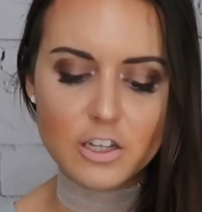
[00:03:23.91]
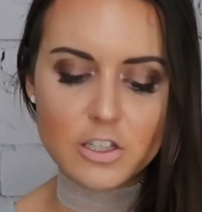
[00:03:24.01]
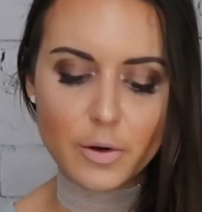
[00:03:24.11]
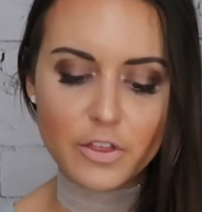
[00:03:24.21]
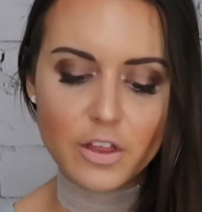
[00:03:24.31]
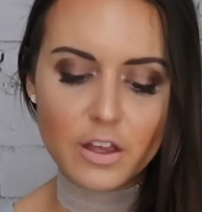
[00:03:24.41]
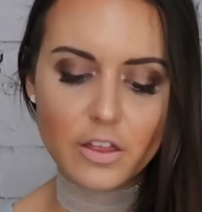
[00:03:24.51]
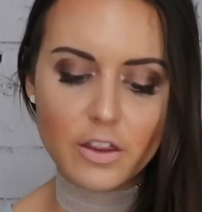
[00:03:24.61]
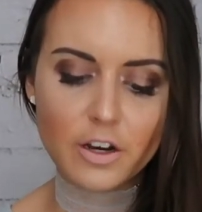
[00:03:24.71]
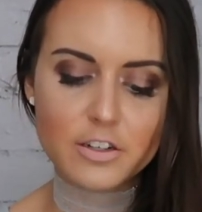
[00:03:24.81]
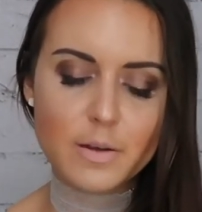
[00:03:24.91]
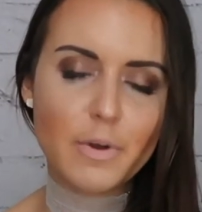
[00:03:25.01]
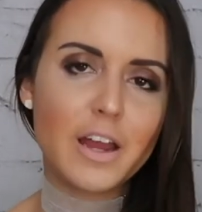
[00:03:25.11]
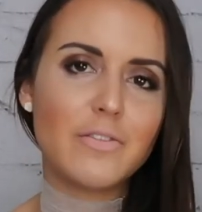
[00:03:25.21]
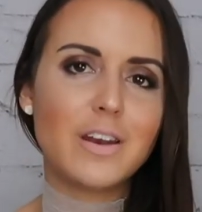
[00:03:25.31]
So I think that there's some
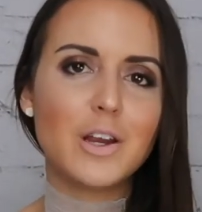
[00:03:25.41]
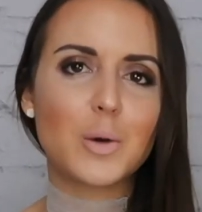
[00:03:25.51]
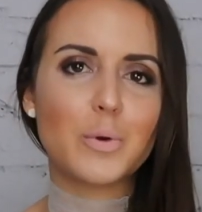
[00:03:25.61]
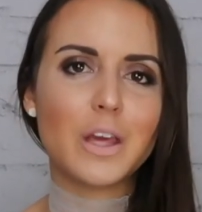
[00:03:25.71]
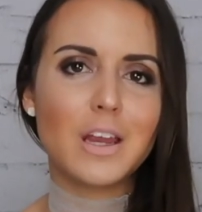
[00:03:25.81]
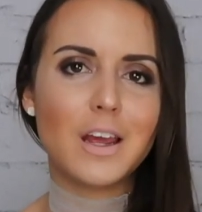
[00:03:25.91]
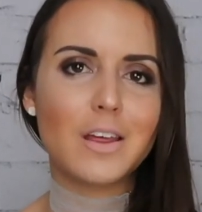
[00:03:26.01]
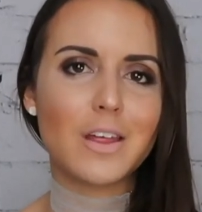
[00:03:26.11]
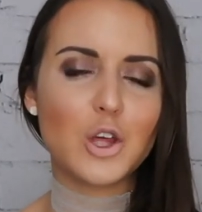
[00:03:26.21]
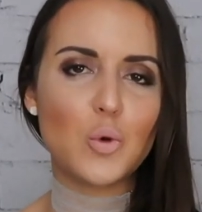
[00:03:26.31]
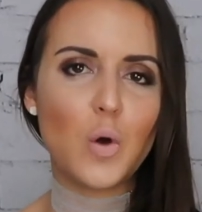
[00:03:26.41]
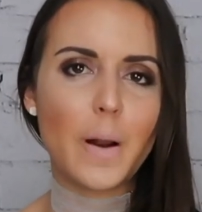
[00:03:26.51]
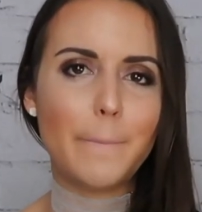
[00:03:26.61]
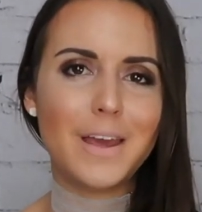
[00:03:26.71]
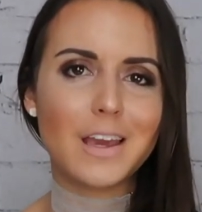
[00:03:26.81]
kind of ending or beginning that you
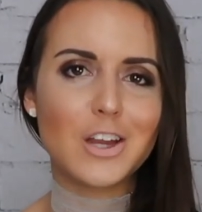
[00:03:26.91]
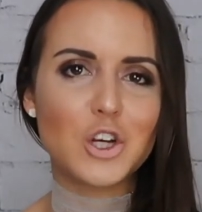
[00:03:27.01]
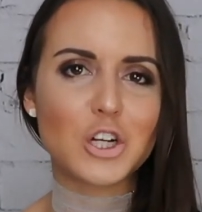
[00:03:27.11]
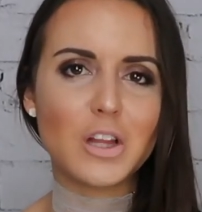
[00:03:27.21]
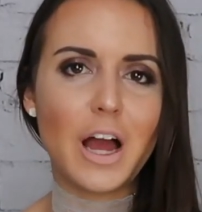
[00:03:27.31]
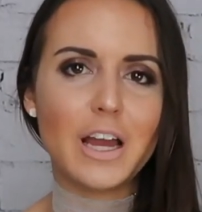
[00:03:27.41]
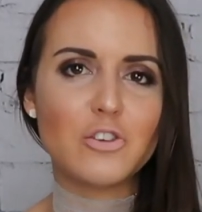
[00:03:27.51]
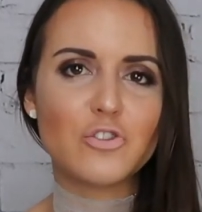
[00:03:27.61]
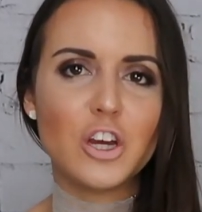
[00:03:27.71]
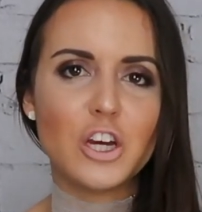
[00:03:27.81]
want to make in your life